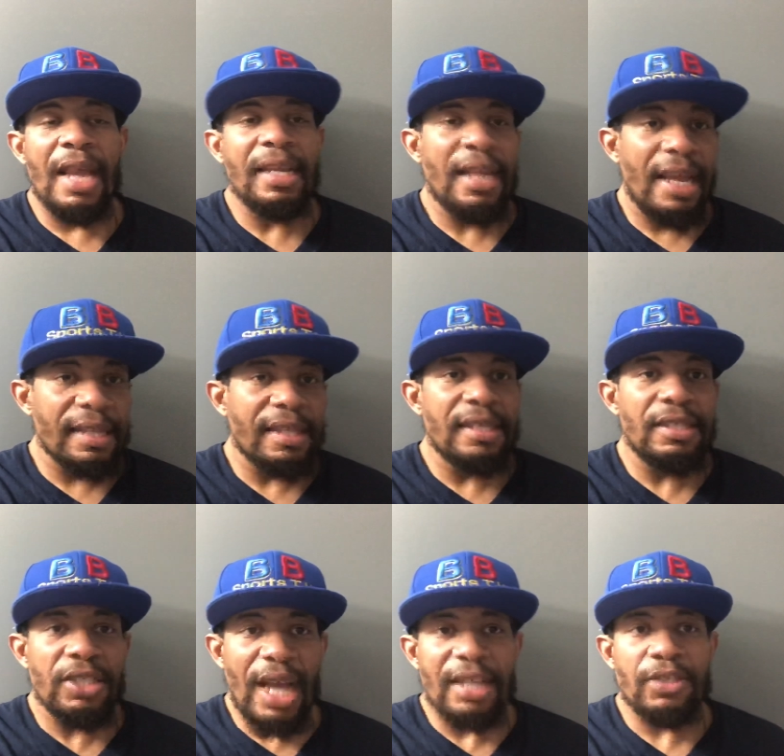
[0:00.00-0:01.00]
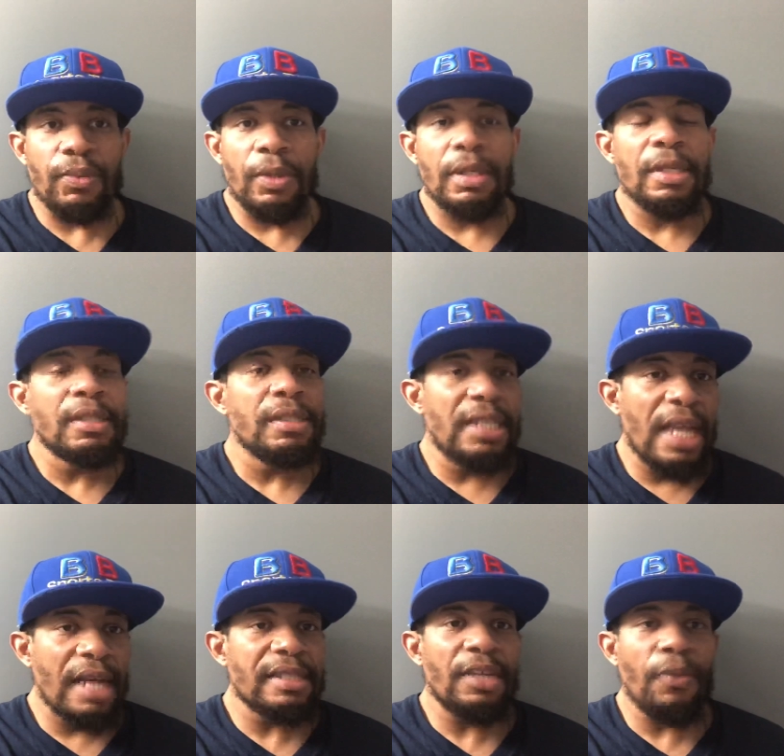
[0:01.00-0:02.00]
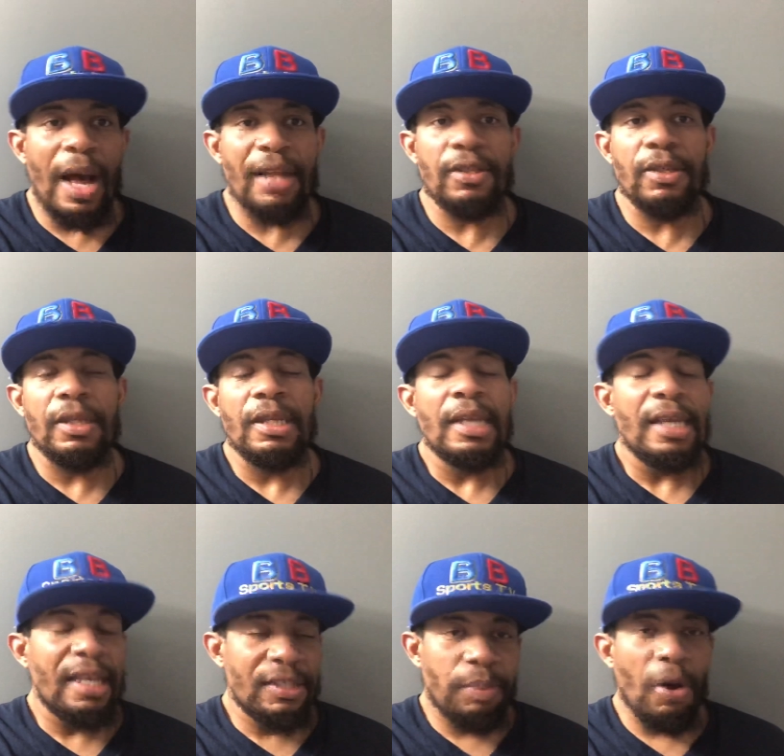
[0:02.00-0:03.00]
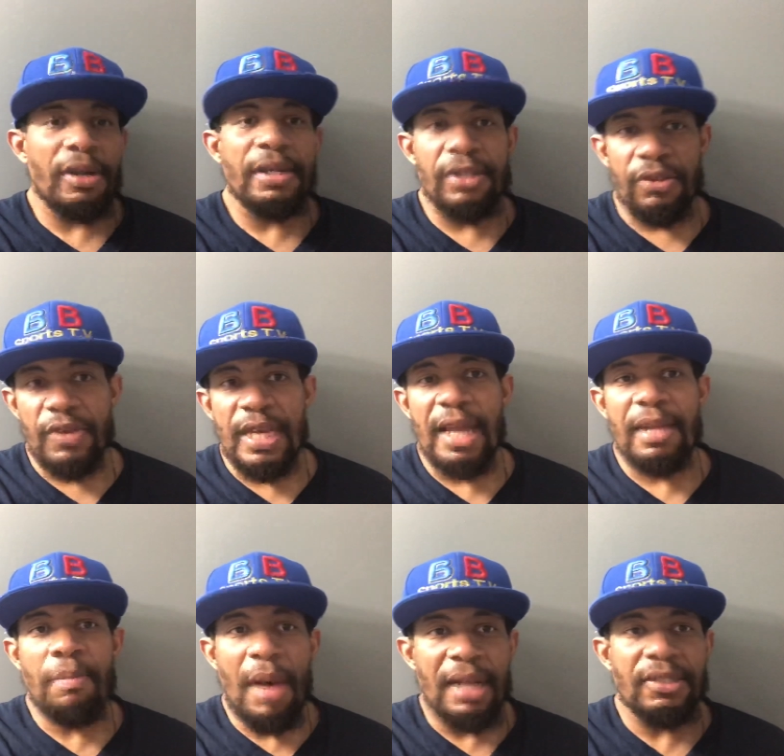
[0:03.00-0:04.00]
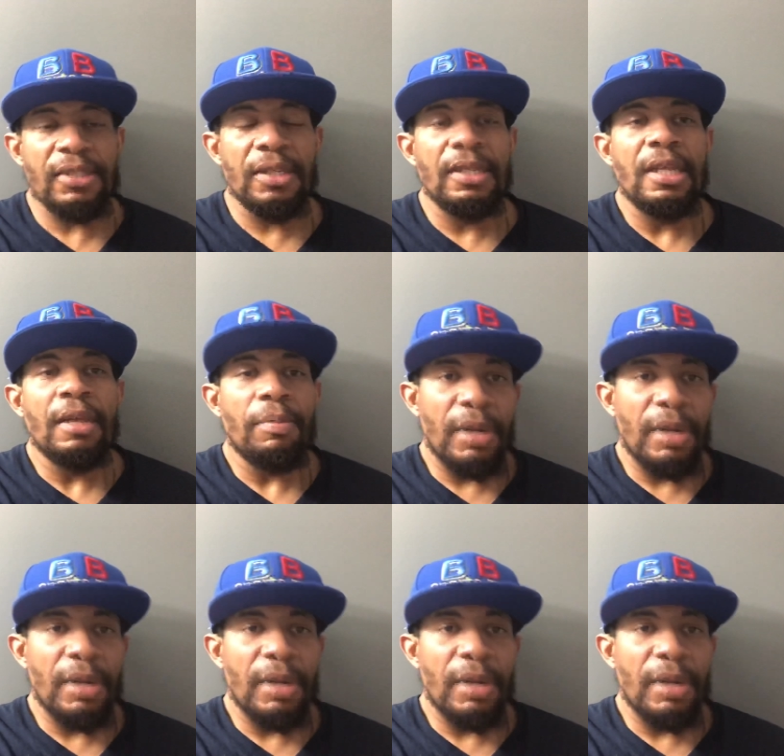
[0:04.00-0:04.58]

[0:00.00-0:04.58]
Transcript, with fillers: and Anthony Joshua. Deontay Wilder is part of the three-headed monster,